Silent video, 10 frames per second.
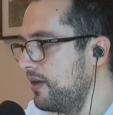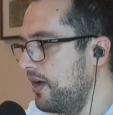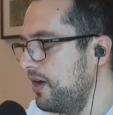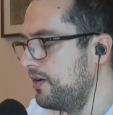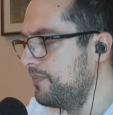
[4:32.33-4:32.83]

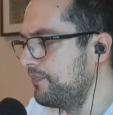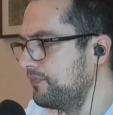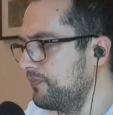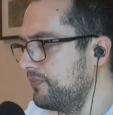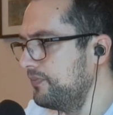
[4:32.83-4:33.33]

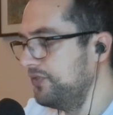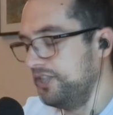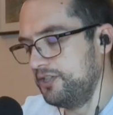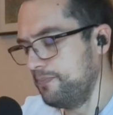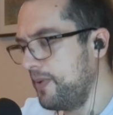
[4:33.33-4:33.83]
um,
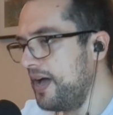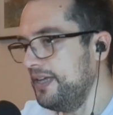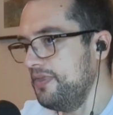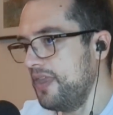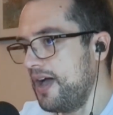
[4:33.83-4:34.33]

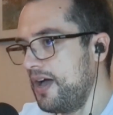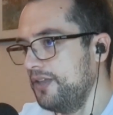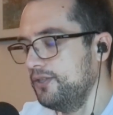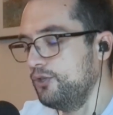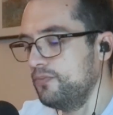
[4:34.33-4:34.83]
despite
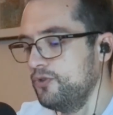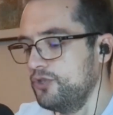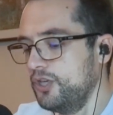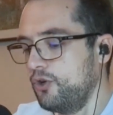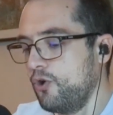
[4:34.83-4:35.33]
that, your
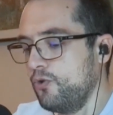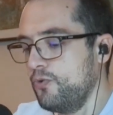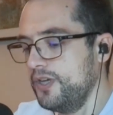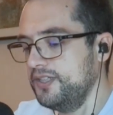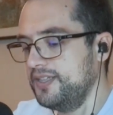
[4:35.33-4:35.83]
music
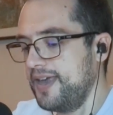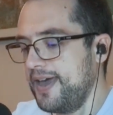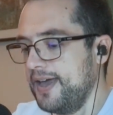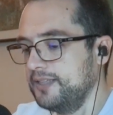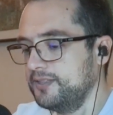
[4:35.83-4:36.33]
always
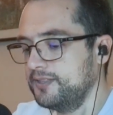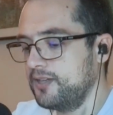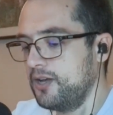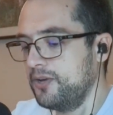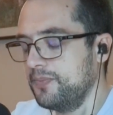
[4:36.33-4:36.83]
had
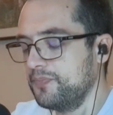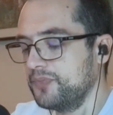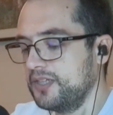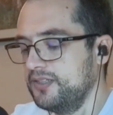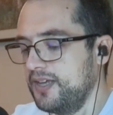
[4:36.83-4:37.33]

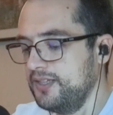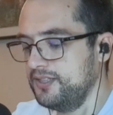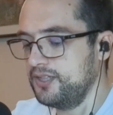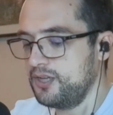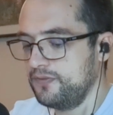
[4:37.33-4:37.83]
a
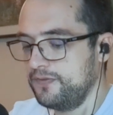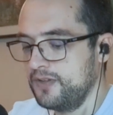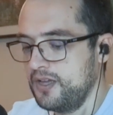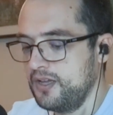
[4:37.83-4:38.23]
sense of,